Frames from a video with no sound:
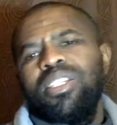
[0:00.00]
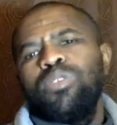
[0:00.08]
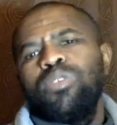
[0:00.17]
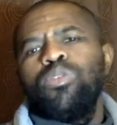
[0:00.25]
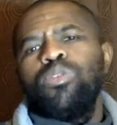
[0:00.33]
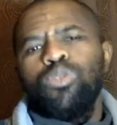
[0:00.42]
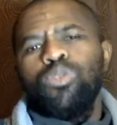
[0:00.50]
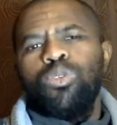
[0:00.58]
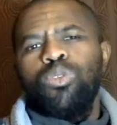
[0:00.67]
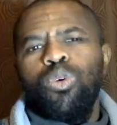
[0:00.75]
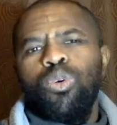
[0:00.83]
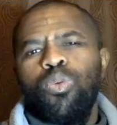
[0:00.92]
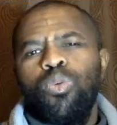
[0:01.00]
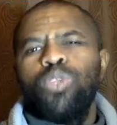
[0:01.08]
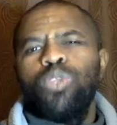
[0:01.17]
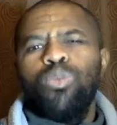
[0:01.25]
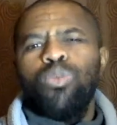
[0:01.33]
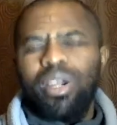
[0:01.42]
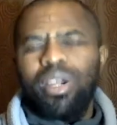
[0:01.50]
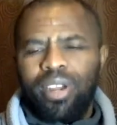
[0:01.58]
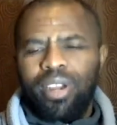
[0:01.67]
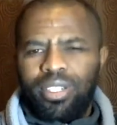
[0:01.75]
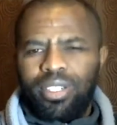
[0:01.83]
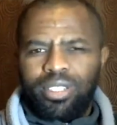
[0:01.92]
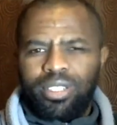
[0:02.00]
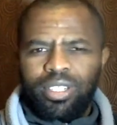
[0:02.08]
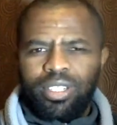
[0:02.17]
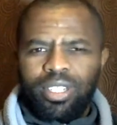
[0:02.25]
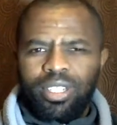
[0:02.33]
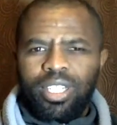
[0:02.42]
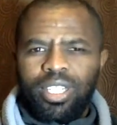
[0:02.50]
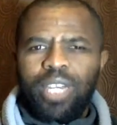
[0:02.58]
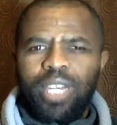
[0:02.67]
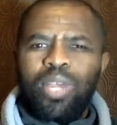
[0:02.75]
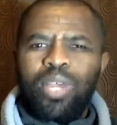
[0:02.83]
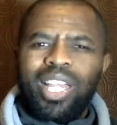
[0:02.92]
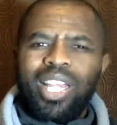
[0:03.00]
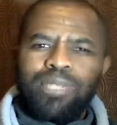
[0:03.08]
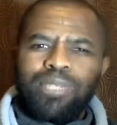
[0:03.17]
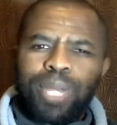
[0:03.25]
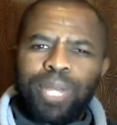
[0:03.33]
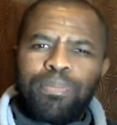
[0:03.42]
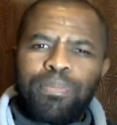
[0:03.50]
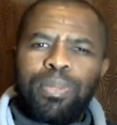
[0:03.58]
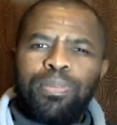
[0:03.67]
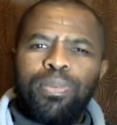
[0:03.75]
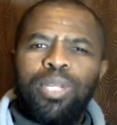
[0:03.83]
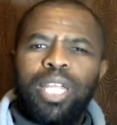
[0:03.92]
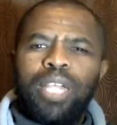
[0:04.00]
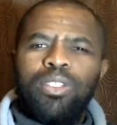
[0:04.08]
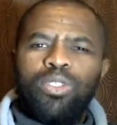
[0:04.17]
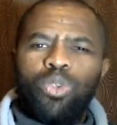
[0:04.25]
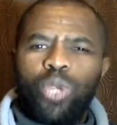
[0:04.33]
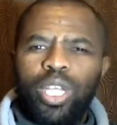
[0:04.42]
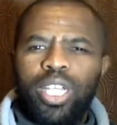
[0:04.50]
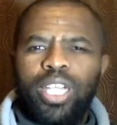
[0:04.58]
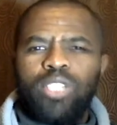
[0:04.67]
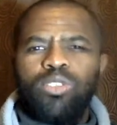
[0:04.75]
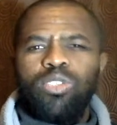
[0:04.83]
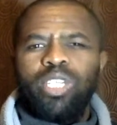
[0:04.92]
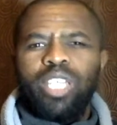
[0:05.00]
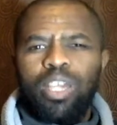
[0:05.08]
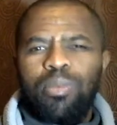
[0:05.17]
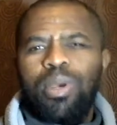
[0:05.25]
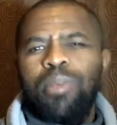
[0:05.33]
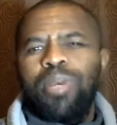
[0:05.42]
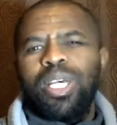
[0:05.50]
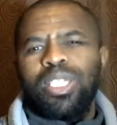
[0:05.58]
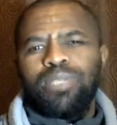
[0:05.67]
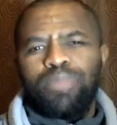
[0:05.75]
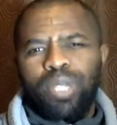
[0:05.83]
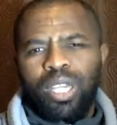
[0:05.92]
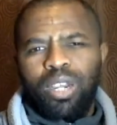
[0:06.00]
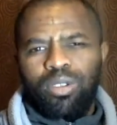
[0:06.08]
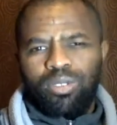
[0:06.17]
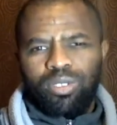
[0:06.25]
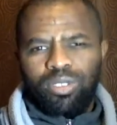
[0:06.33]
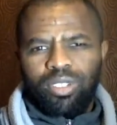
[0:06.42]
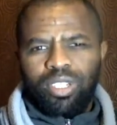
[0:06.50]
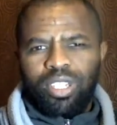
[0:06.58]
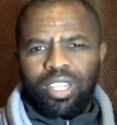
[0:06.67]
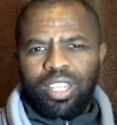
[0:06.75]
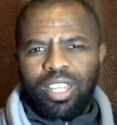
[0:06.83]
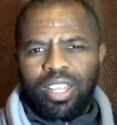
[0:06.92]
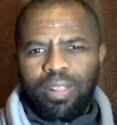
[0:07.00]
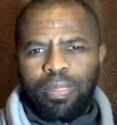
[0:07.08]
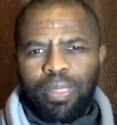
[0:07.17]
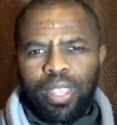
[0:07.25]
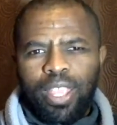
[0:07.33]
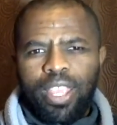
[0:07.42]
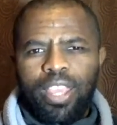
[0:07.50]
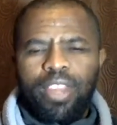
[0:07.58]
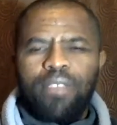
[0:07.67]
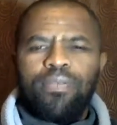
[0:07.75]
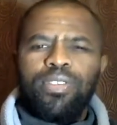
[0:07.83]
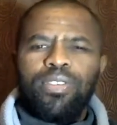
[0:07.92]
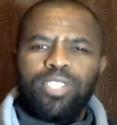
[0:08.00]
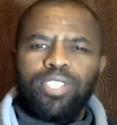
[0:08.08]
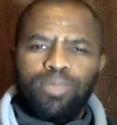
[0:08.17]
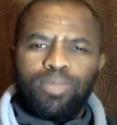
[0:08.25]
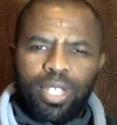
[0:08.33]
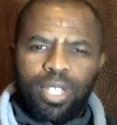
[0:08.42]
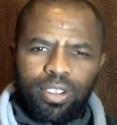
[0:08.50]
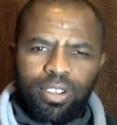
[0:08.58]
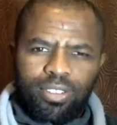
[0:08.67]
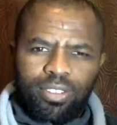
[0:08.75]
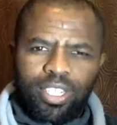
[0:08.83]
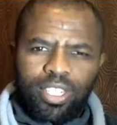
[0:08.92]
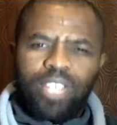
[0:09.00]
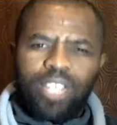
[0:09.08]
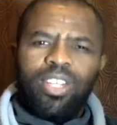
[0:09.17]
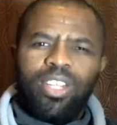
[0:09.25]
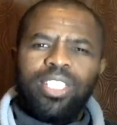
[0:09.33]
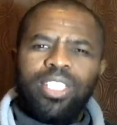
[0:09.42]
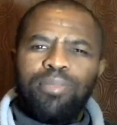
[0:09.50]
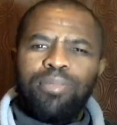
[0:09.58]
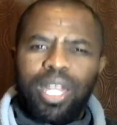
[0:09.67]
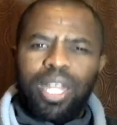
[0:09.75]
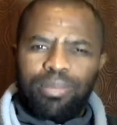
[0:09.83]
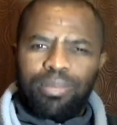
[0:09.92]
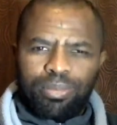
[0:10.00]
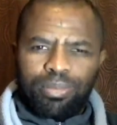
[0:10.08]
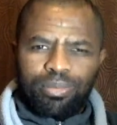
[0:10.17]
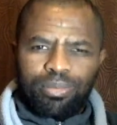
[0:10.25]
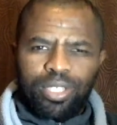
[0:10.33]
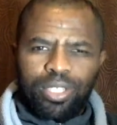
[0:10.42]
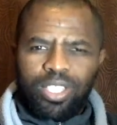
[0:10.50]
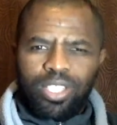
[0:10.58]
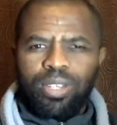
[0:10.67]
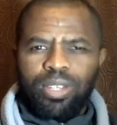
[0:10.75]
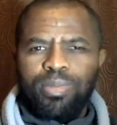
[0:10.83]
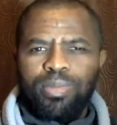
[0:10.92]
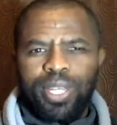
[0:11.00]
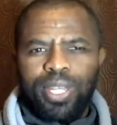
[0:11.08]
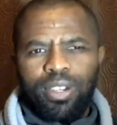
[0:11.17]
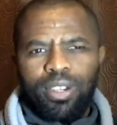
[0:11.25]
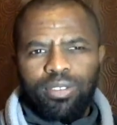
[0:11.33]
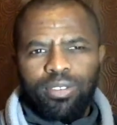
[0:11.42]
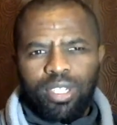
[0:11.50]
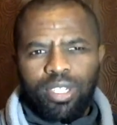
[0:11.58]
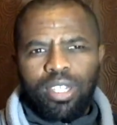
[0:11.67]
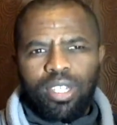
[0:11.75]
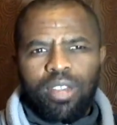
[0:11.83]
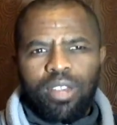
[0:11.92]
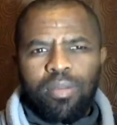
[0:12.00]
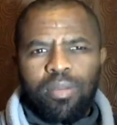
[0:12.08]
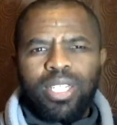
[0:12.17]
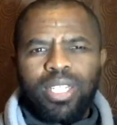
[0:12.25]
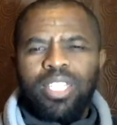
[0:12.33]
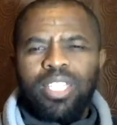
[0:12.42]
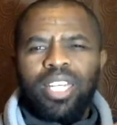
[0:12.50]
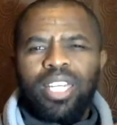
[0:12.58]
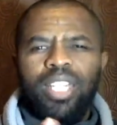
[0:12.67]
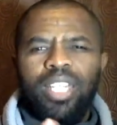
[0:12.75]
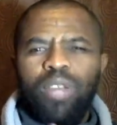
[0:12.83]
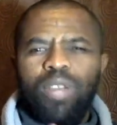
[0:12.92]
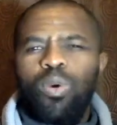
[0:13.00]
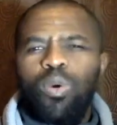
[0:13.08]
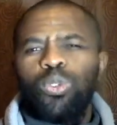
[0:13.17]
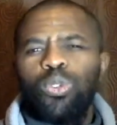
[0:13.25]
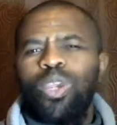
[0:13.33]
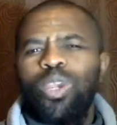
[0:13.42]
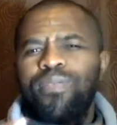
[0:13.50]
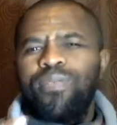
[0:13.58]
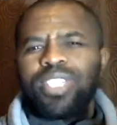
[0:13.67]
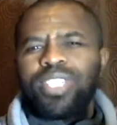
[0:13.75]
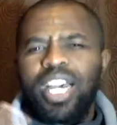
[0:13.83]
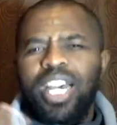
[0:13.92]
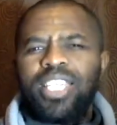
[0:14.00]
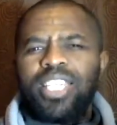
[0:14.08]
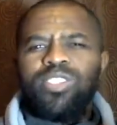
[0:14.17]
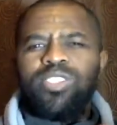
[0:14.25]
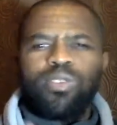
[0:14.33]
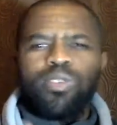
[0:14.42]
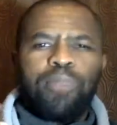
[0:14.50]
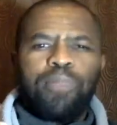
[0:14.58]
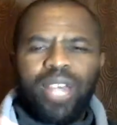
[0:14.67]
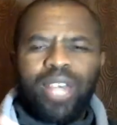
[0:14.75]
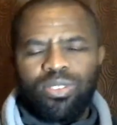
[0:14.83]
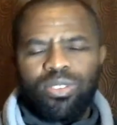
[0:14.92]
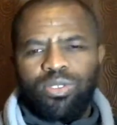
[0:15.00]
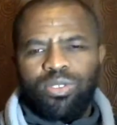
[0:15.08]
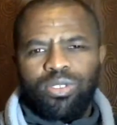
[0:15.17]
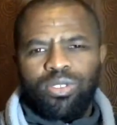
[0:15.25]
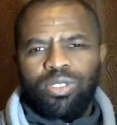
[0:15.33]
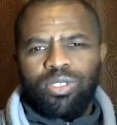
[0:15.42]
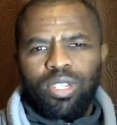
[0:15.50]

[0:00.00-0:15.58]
to do with human rights, that we expect people like Soyinka to come up and speak out. He refused to speak out. He collected bribe. He stopped speaking out. Mazi Nnamdi Kanu also emphasized in some pastors.